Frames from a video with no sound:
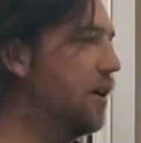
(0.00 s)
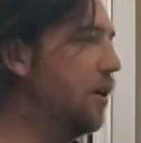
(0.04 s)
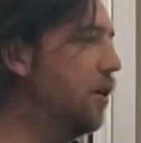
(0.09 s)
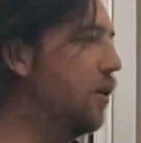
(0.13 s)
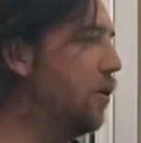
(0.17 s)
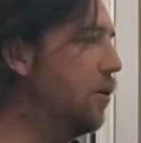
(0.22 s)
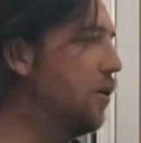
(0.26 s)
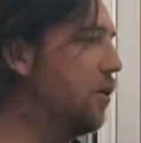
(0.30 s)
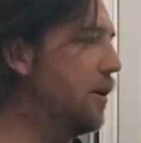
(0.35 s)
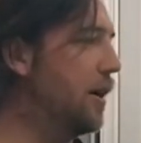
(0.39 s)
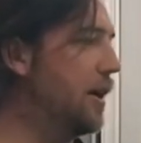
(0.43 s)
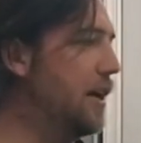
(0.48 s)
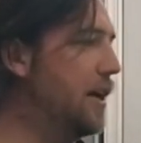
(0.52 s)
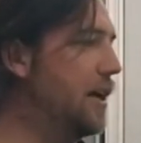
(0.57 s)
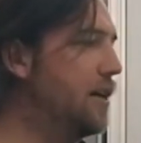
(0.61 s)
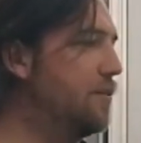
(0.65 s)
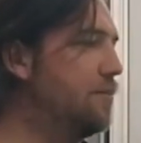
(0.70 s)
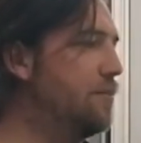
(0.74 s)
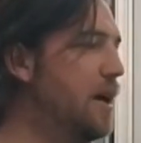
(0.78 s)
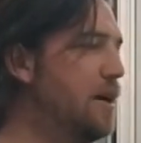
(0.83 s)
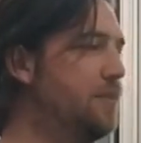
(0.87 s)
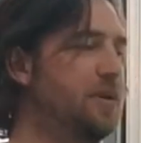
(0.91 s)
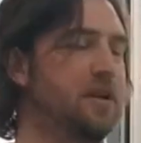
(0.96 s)
Or here,
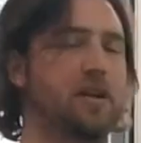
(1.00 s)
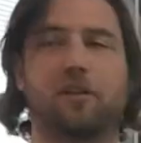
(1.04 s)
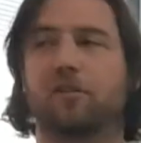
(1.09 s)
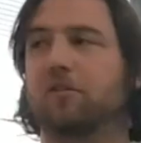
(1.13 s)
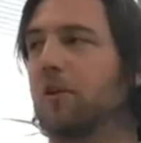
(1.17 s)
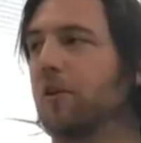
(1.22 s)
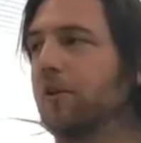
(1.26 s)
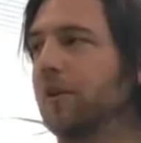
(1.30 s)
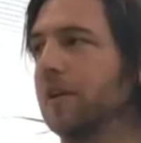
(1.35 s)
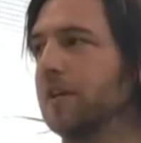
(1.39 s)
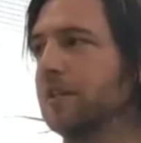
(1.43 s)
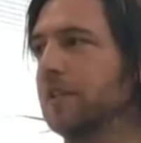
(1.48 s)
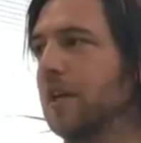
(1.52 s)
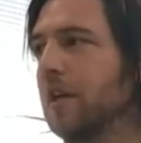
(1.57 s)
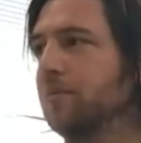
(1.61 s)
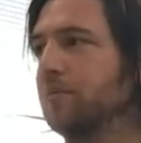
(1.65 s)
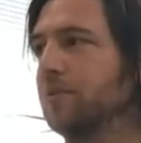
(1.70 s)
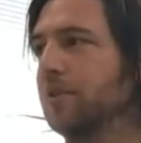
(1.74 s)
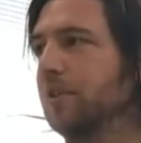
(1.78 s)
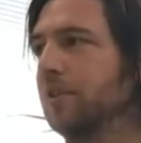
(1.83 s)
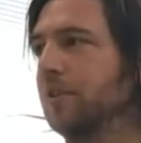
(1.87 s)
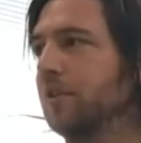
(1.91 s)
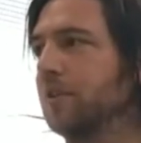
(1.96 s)
maybe you throw an
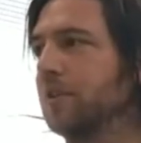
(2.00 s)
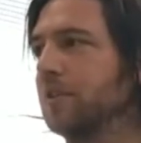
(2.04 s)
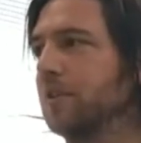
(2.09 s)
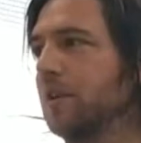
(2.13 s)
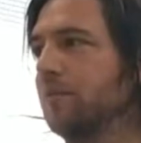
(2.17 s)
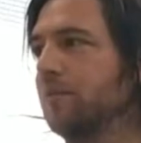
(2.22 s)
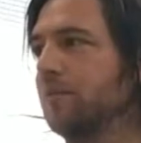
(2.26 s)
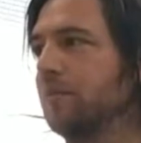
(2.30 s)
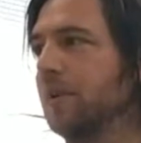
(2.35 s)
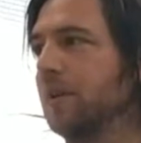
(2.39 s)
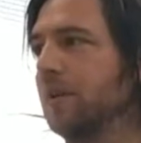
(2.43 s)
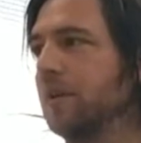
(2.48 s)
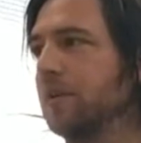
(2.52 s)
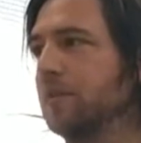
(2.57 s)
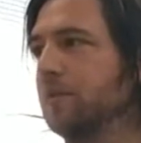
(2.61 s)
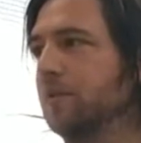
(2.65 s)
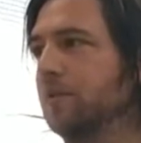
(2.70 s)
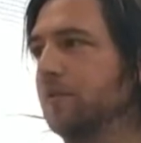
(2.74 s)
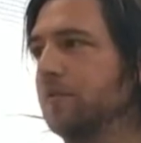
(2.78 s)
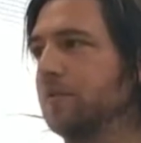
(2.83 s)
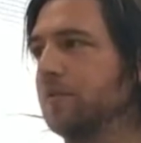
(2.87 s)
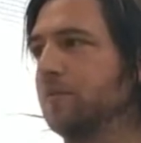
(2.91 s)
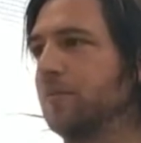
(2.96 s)
exception with some
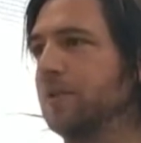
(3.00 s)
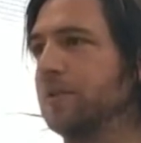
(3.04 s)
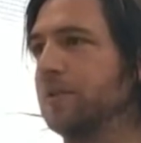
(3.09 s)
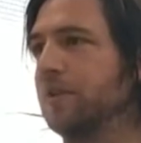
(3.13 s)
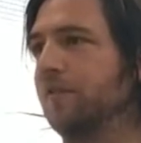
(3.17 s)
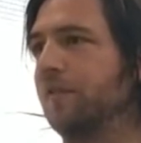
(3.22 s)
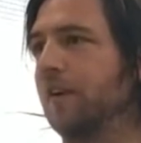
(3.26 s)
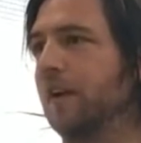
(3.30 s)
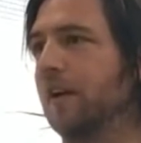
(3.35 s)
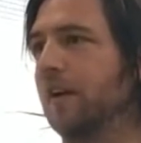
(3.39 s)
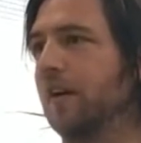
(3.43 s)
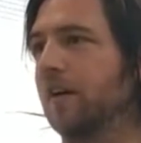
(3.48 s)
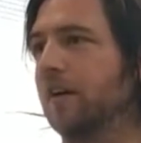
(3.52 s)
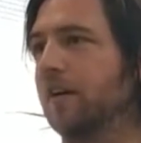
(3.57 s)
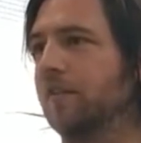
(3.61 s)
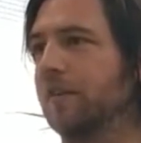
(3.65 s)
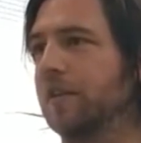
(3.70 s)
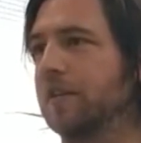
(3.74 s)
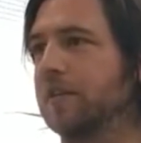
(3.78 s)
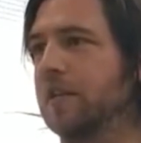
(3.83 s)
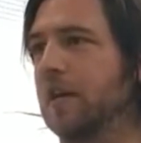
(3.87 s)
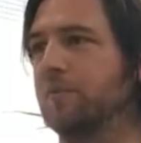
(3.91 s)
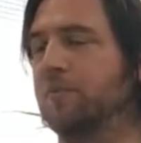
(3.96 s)
sort of specific kind of
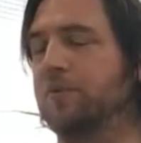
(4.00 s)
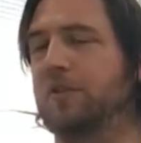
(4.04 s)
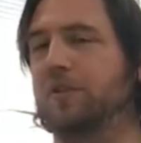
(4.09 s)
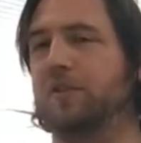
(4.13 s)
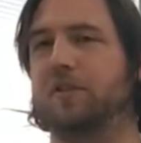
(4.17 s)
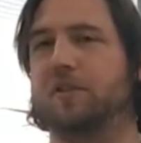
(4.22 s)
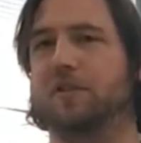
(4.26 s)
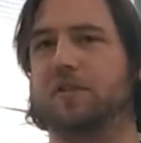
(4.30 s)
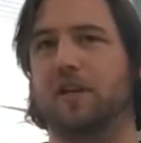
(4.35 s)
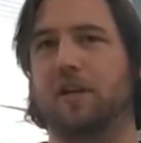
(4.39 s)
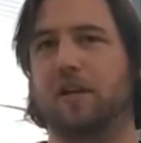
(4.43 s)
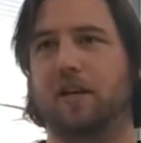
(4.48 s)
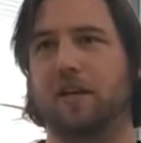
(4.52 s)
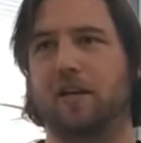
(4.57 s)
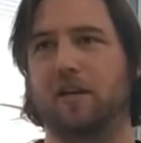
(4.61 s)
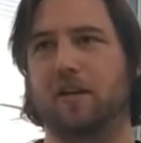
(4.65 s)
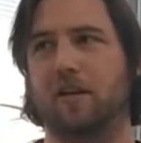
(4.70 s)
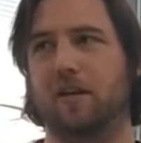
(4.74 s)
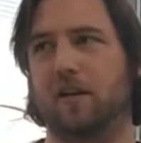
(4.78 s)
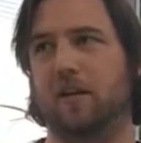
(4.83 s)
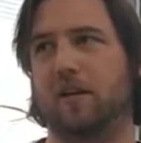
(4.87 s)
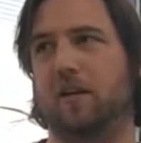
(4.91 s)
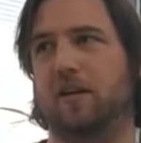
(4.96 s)
exception to say
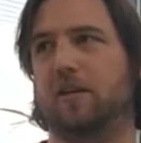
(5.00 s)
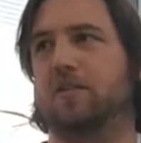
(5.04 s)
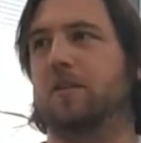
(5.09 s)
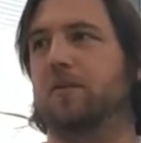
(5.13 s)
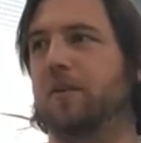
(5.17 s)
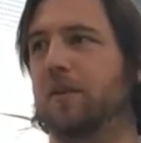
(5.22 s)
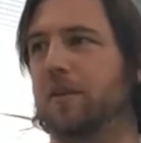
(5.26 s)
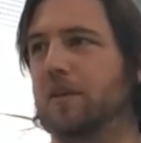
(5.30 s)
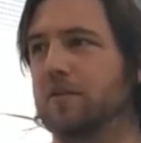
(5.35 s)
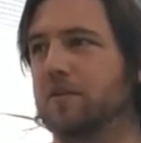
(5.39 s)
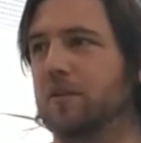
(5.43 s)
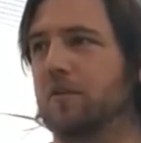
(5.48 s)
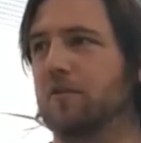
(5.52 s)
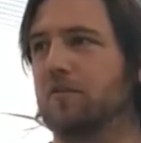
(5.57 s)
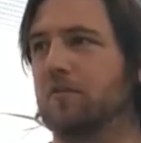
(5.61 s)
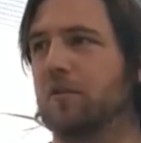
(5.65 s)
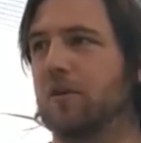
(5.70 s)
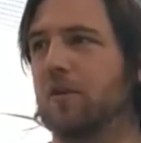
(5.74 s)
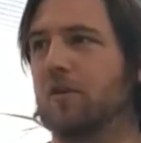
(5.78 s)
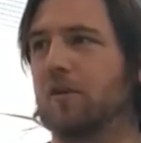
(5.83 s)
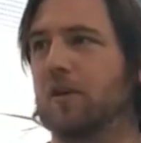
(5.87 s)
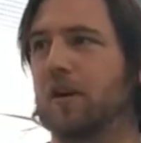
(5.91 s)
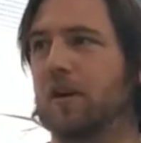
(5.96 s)
something's gone
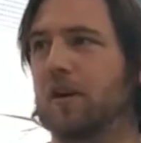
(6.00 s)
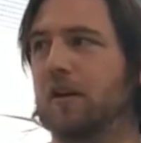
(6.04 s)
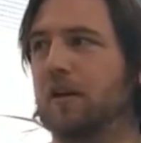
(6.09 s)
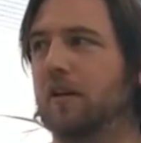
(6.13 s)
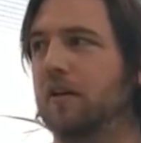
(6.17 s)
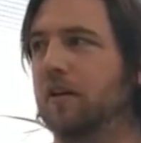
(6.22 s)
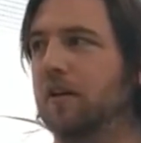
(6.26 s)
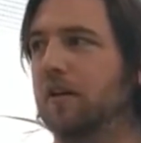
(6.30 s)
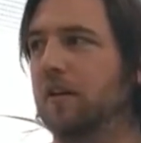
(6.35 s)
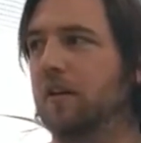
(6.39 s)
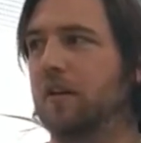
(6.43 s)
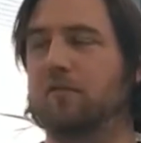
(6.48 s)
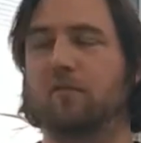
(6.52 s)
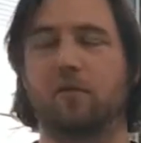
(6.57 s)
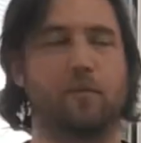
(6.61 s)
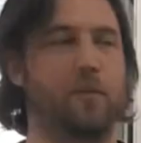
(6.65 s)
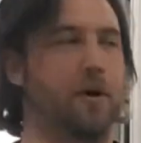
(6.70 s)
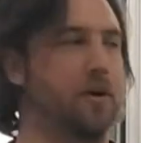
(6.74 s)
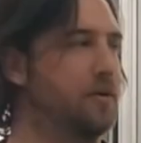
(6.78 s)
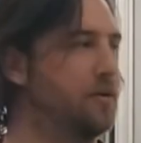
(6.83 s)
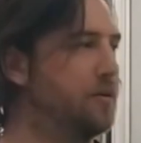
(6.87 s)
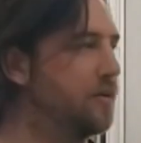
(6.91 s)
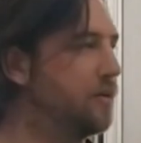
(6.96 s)
wrong in a
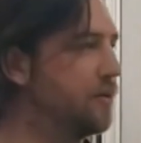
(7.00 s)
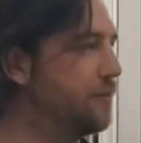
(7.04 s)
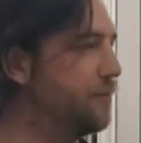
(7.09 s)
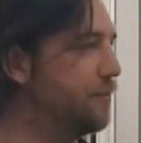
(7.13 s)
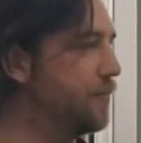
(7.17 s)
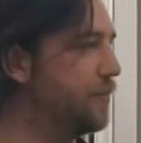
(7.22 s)
remote